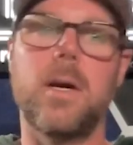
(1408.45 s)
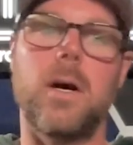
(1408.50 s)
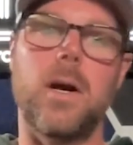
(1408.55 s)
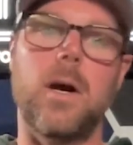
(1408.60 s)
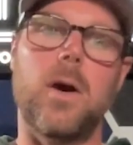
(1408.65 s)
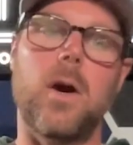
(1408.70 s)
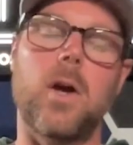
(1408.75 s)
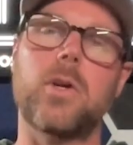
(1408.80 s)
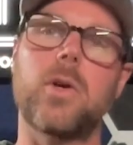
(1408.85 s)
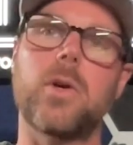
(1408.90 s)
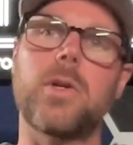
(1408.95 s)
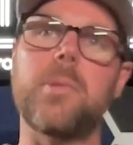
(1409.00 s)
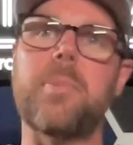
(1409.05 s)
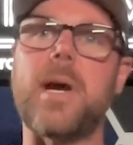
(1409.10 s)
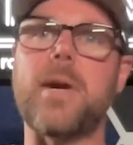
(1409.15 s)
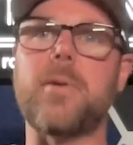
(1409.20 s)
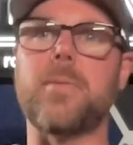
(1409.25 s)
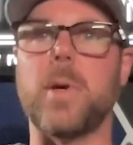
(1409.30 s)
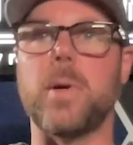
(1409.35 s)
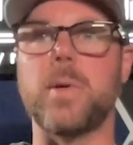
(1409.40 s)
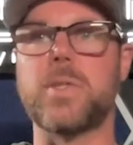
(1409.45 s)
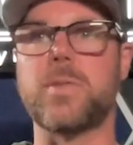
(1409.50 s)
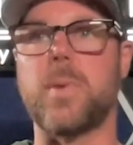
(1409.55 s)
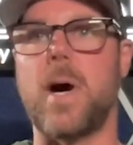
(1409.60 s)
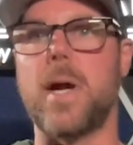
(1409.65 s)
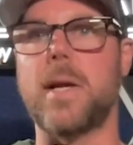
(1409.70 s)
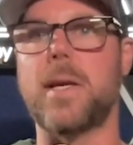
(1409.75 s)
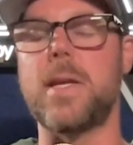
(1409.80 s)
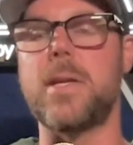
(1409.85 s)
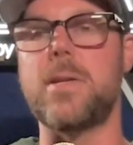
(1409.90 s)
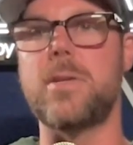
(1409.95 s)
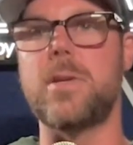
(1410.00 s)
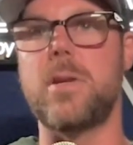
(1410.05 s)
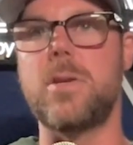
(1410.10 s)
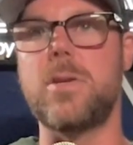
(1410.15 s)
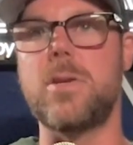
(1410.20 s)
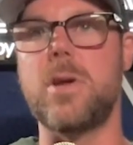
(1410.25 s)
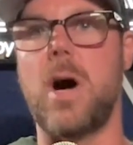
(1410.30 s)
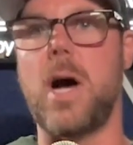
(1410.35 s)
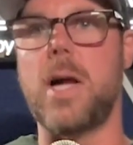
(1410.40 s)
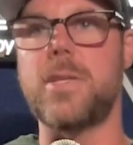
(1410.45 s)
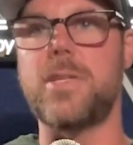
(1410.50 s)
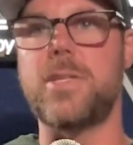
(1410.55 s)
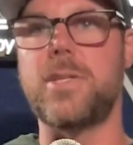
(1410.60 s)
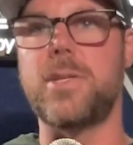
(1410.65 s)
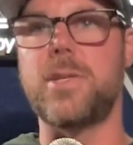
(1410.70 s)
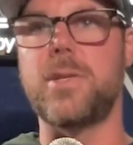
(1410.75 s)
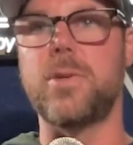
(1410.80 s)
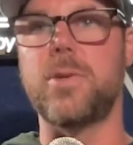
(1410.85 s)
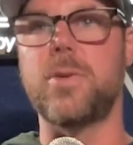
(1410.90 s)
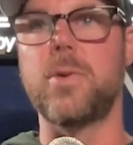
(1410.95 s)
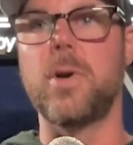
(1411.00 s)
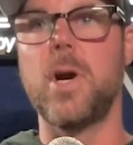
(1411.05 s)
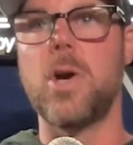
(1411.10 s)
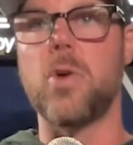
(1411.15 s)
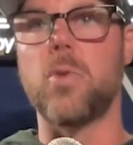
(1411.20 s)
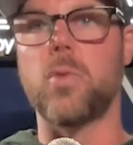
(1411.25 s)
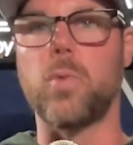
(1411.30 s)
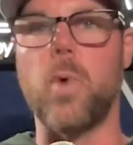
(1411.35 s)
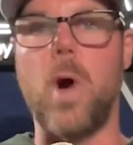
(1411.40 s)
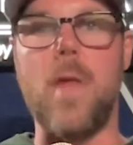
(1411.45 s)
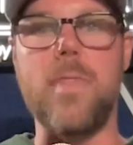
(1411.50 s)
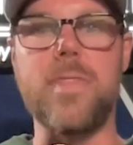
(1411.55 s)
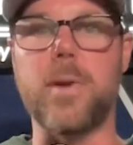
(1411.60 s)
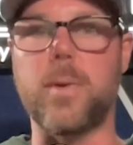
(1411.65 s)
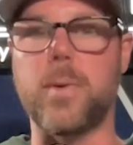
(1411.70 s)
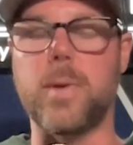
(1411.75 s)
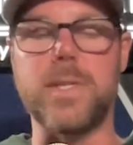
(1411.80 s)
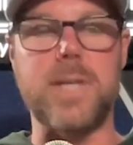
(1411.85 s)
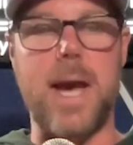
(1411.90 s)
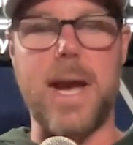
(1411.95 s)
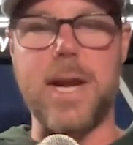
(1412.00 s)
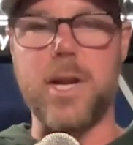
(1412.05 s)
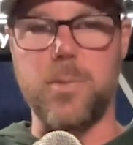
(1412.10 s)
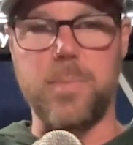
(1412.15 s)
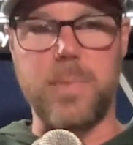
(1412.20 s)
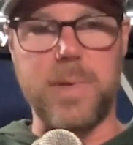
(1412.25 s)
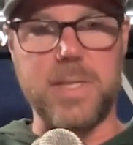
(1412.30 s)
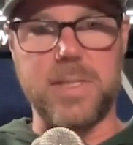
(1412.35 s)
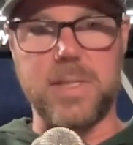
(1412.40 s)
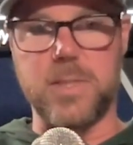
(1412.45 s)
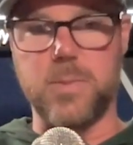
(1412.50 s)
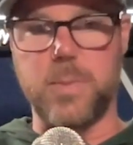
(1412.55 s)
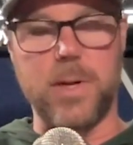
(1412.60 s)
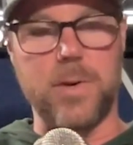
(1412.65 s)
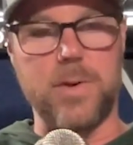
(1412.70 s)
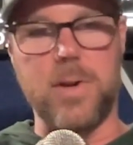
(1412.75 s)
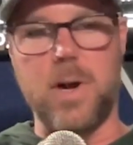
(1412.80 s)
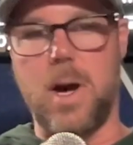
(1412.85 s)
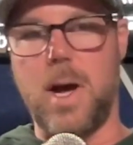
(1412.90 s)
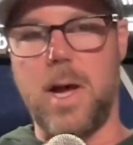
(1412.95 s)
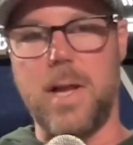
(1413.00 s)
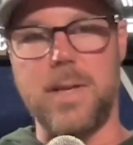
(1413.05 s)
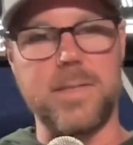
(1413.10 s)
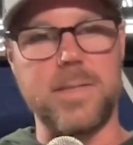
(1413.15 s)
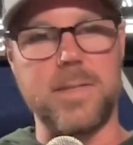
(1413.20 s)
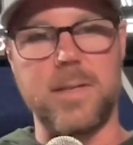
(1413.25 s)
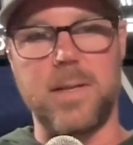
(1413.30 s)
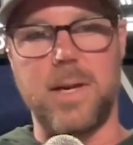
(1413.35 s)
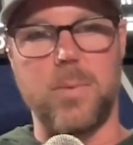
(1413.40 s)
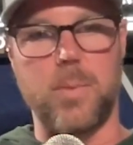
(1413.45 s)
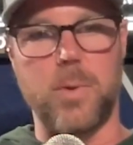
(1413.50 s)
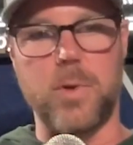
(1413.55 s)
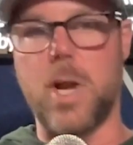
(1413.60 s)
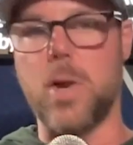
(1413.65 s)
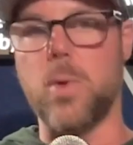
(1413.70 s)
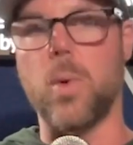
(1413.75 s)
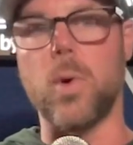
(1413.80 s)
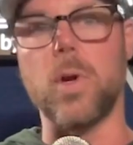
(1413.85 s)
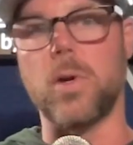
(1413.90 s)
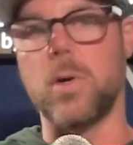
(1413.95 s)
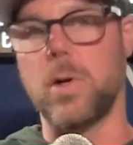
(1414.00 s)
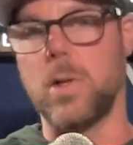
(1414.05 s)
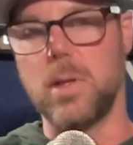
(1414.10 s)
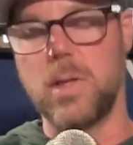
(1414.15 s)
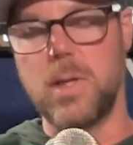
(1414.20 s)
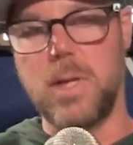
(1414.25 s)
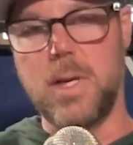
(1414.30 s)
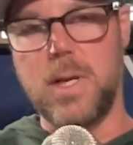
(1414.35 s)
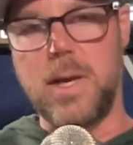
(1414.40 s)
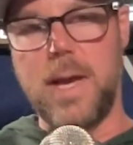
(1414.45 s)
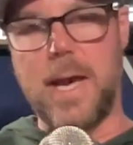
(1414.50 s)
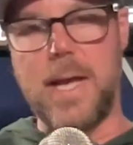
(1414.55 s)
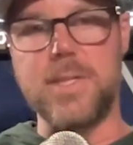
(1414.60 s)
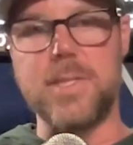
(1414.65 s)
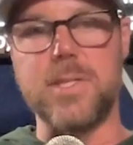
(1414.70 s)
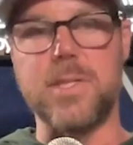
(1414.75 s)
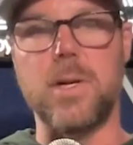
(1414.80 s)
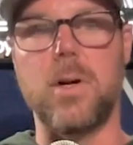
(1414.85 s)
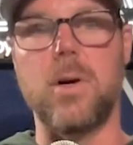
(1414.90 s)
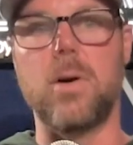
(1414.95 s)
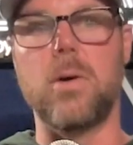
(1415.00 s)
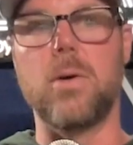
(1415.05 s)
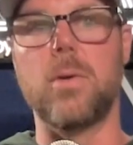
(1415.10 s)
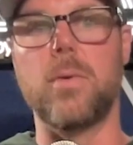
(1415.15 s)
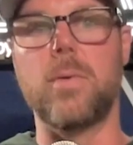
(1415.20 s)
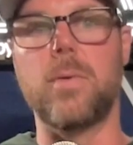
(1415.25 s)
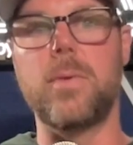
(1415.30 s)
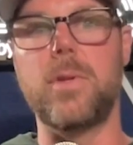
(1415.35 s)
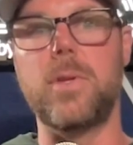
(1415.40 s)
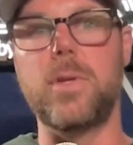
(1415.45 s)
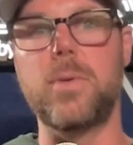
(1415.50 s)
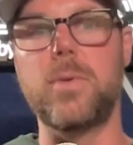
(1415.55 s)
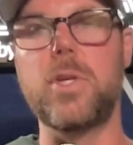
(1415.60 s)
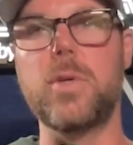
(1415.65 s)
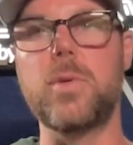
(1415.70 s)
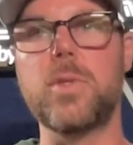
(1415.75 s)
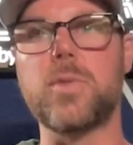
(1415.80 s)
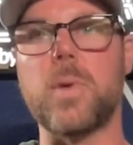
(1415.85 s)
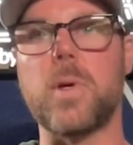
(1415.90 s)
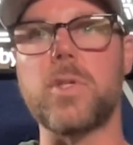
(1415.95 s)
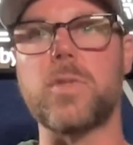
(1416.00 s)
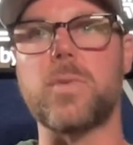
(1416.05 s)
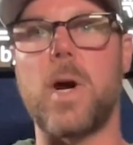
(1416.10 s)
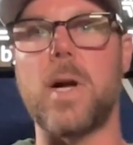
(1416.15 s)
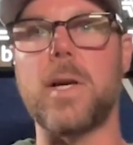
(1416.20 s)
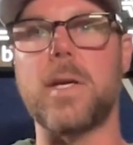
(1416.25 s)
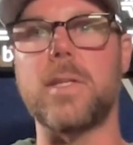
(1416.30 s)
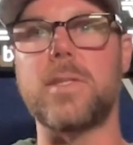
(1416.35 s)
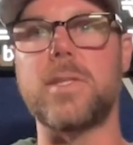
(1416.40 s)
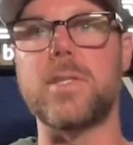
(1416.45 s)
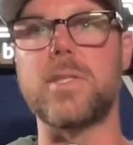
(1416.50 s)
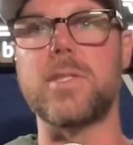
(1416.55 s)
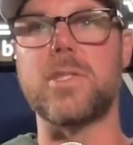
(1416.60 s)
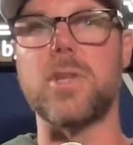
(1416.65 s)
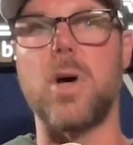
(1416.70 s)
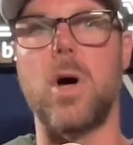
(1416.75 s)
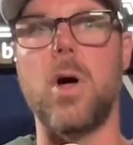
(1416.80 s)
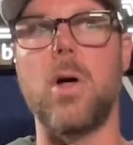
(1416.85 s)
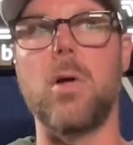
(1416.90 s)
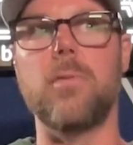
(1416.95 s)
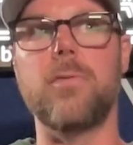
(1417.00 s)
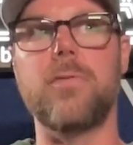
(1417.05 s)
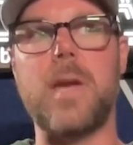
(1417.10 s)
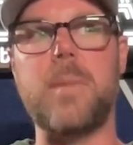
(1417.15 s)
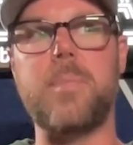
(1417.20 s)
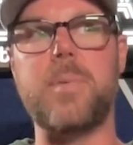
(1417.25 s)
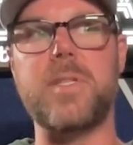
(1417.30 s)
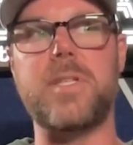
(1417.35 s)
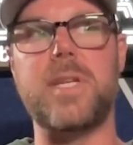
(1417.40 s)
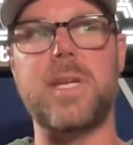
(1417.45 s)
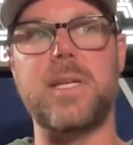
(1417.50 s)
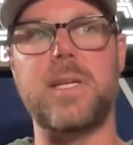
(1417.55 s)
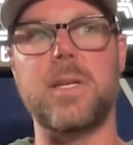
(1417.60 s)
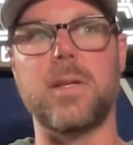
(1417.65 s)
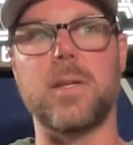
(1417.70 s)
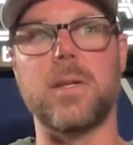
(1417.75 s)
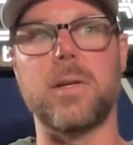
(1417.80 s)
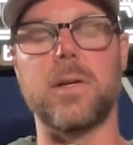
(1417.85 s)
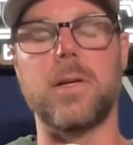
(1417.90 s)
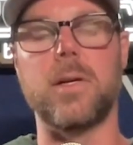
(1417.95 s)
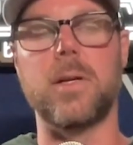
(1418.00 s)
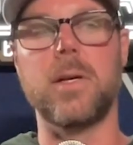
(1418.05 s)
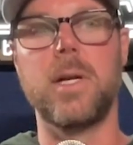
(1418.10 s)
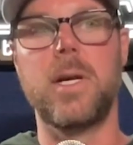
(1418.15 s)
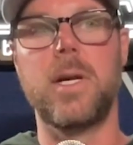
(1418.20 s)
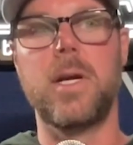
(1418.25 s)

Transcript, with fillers: are, are, going to buy Rose Rocket not to run their entire business. We are not uh, we're not Oracle. And so you use Rose Rocket to solve a particular